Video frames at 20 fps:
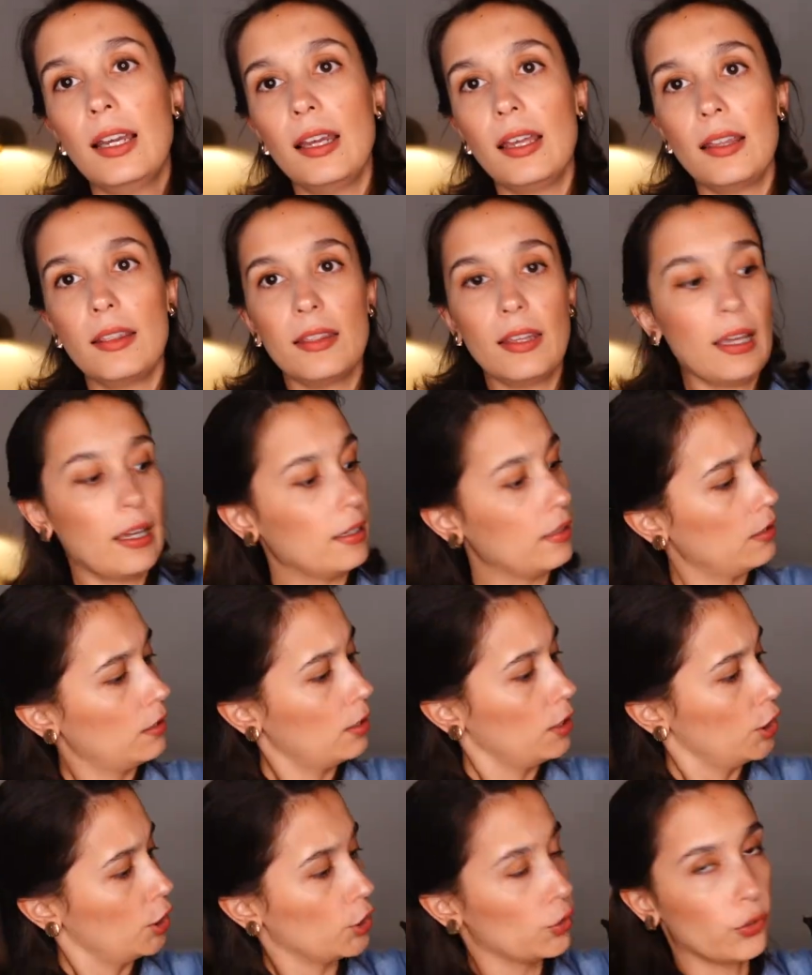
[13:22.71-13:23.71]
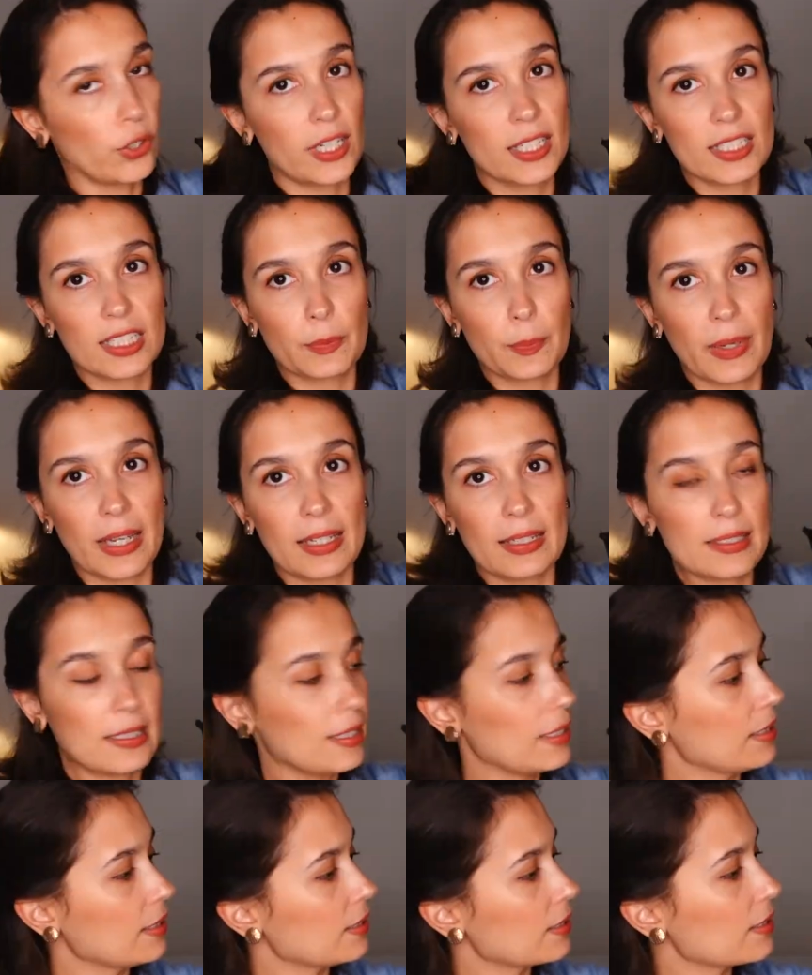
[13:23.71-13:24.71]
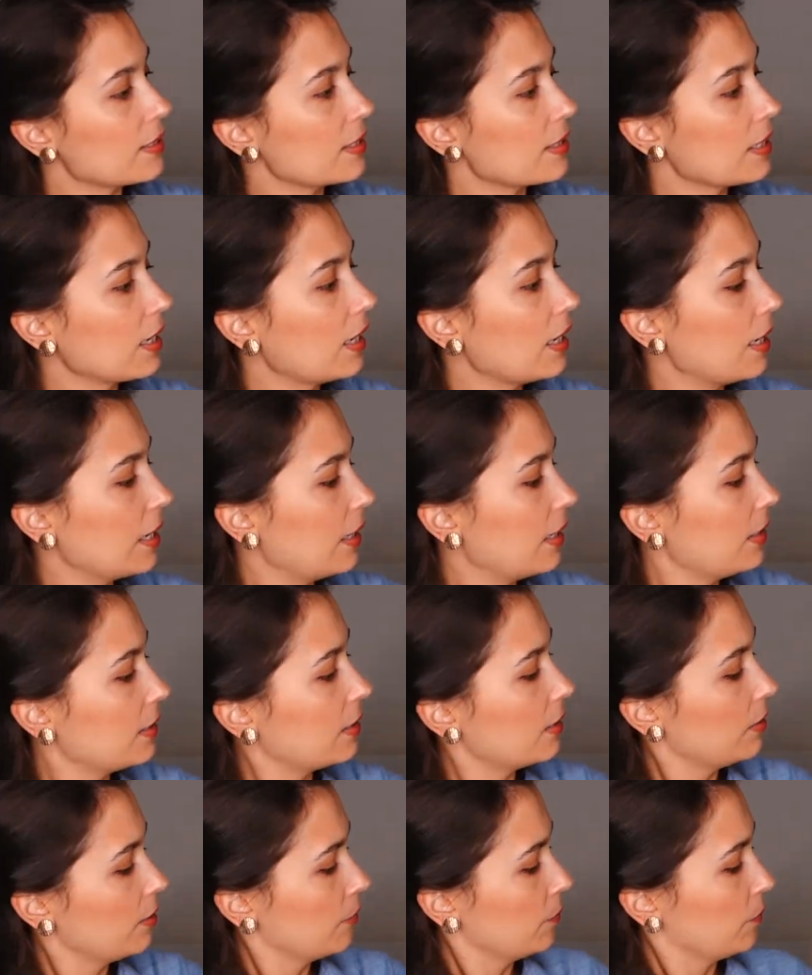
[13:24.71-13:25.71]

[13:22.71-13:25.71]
and then great space inside.